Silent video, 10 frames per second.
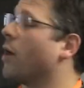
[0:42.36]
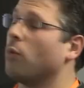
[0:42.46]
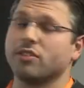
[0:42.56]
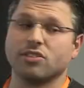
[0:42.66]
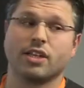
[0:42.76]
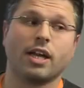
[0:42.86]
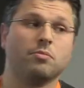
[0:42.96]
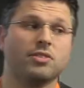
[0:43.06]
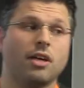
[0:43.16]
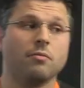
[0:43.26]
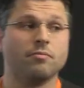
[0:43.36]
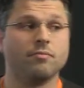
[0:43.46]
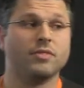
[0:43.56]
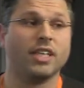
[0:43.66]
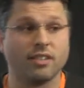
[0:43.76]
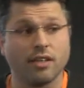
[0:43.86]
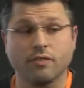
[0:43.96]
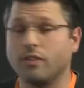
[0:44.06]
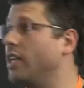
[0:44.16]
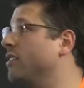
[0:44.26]
will describe some data
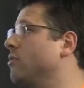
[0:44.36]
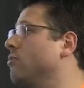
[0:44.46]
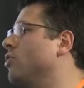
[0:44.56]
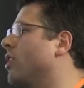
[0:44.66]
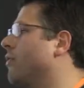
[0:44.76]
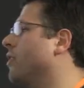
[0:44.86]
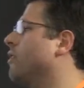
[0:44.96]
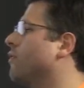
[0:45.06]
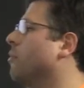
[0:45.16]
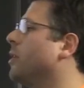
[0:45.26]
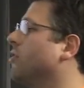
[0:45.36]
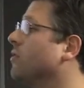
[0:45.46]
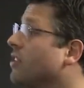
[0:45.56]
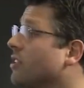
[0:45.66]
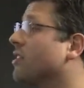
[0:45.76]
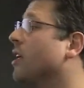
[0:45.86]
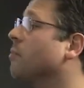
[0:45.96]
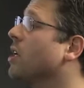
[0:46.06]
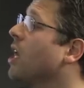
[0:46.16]
related to geographical information system.